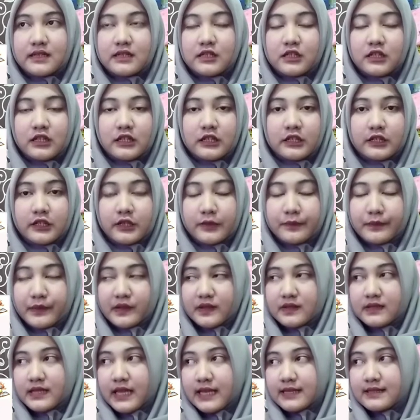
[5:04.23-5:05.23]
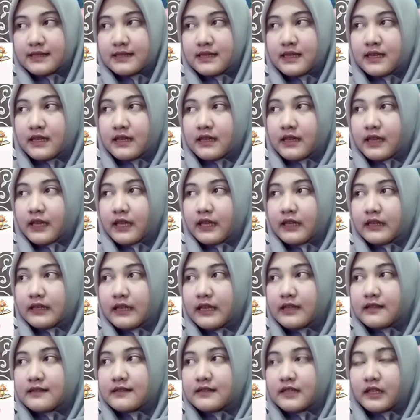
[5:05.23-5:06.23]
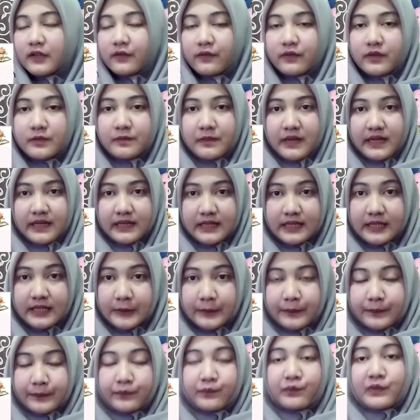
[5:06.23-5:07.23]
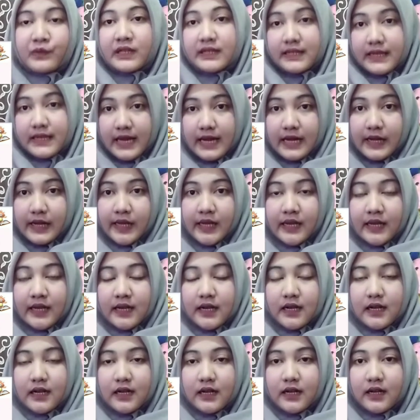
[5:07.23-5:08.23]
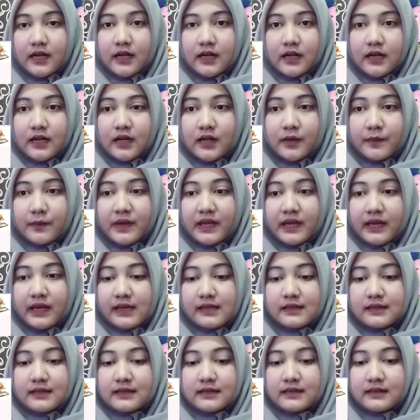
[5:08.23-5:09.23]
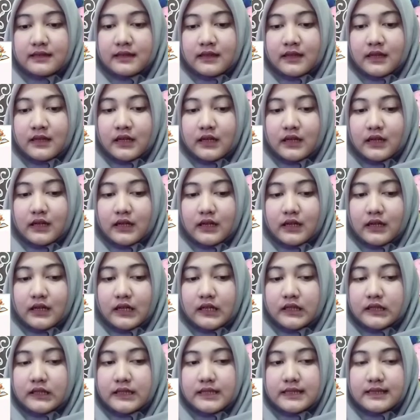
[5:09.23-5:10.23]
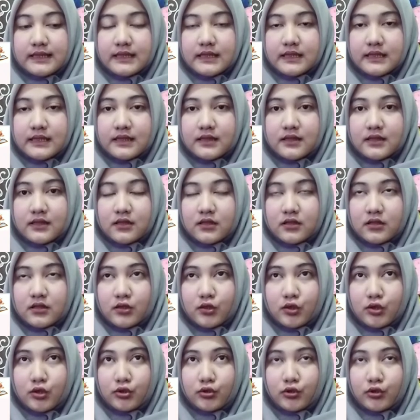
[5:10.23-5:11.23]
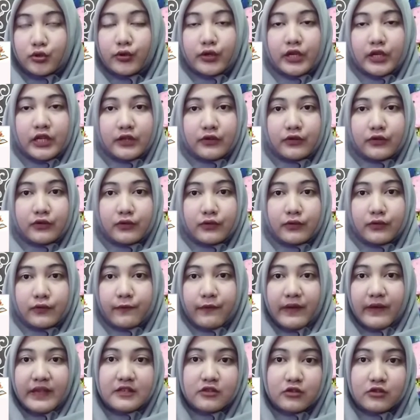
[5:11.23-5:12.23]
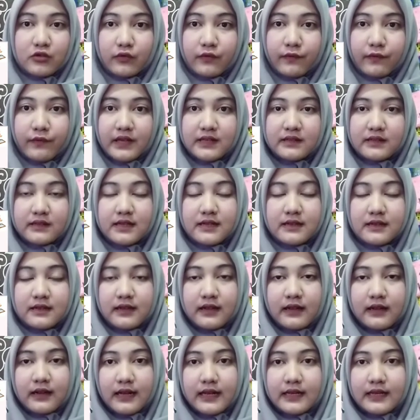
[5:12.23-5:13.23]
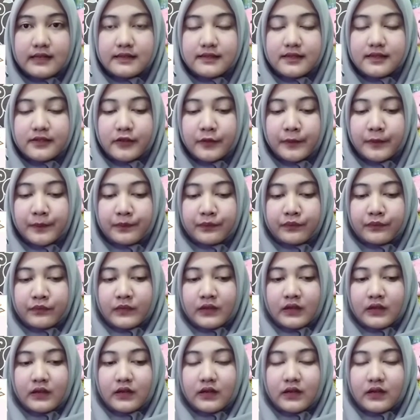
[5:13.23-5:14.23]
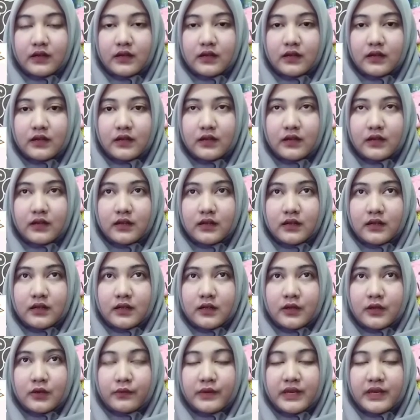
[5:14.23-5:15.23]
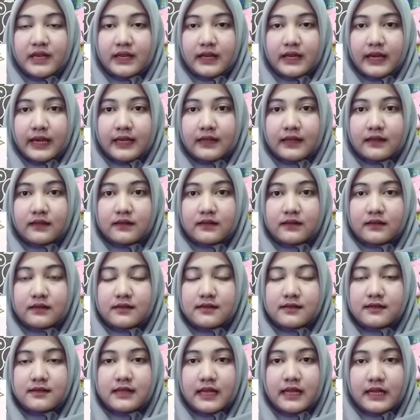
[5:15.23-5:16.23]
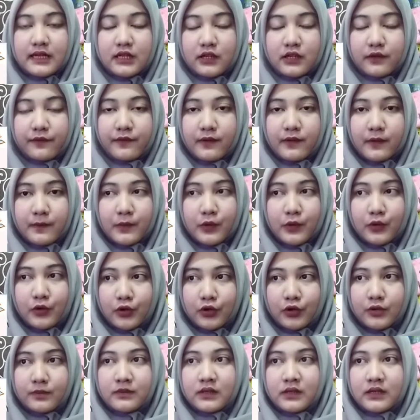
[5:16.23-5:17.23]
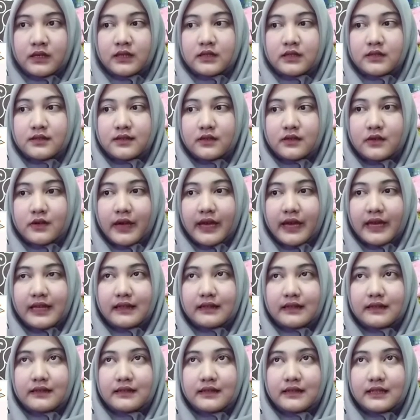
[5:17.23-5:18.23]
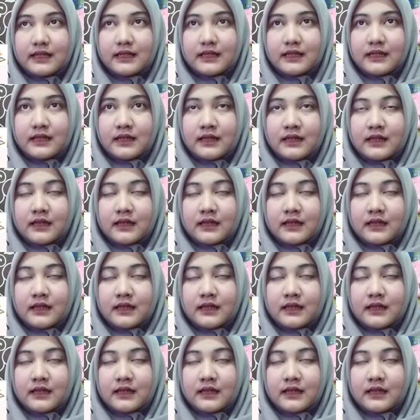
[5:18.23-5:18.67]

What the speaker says: in the learning process, and then save the money. Yeah, because this is no need to face in the class, so uh, we can study from home. So e-learning,